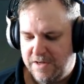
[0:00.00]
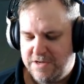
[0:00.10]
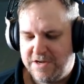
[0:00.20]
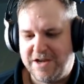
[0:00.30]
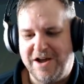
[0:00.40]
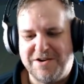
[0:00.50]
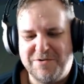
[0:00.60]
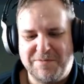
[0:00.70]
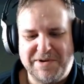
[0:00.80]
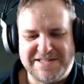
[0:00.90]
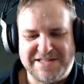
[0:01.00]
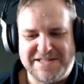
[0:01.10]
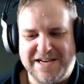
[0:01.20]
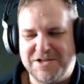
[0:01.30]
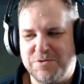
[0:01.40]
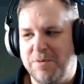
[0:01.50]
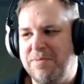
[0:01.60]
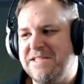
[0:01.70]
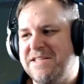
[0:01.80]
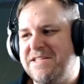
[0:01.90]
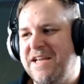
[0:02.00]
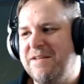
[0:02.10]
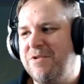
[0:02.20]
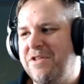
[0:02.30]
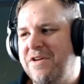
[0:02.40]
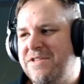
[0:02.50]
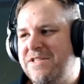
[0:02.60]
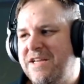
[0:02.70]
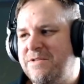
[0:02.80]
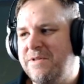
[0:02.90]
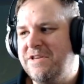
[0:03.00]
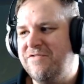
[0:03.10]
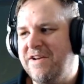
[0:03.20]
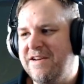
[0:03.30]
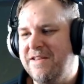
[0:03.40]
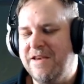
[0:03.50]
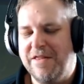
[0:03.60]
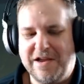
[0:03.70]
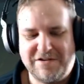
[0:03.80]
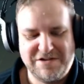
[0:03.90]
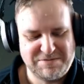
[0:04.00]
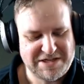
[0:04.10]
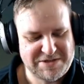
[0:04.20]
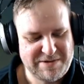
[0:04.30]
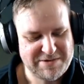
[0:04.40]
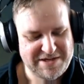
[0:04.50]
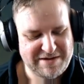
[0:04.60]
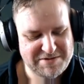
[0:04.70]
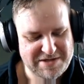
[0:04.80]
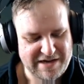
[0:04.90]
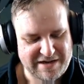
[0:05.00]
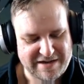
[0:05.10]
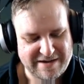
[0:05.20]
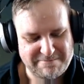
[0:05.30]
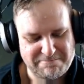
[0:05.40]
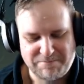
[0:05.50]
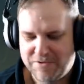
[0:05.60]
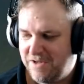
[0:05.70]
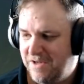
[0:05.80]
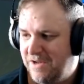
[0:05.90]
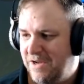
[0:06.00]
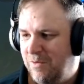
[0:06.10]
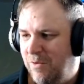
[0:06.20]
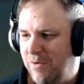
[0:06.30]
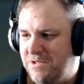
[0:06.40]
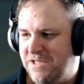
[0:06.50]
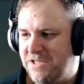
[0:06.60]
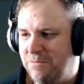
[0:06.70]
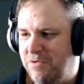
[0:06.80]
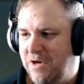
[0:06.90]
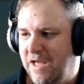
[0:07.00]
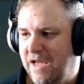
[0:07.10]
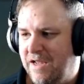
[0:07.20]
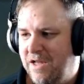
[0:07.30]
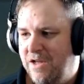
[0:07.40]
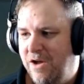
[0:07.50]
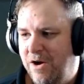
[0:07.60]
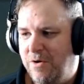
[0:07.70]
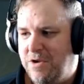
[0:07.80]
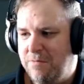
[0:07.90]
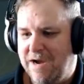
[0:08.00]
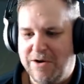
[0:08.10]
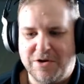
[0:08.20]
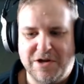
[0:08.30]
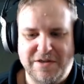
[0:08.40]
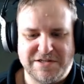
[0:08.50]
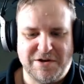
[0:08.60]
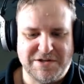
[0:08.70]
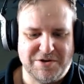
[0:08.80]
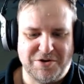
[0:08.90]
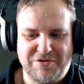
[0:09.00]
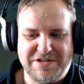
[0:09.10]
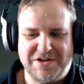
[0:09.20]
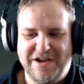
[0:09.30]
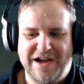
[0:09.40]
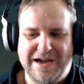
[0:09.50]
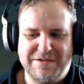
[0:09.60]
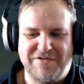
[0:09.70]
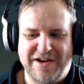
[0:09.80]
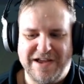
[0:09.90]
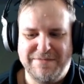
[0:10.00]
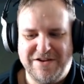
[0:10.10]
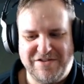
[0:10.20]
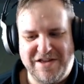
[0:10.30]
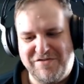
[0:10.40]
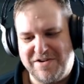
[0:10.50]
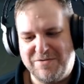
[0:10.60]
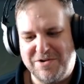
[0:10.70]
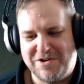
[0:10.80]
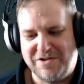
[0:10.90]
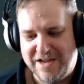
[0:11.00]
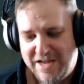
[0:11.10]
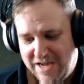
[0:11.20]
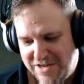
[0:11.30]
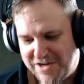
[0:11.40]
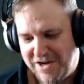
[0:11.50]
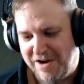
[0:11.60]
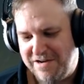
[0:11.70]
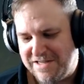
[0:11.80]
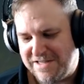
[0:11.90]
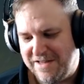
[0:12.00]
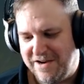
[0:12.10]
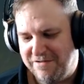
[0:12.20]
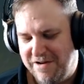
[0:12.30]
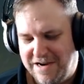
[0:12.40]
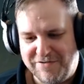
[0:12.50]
You can't do what Blizzard said, because what Blizzard said in one of those things when they defended the Netherlight Crucible last week, wasn't it? It was like, what was it? Something like, oh, you might look at this, oh, it's got crit on it, I'm a fire mage, therefore I want crit. You can't really say that in a raid.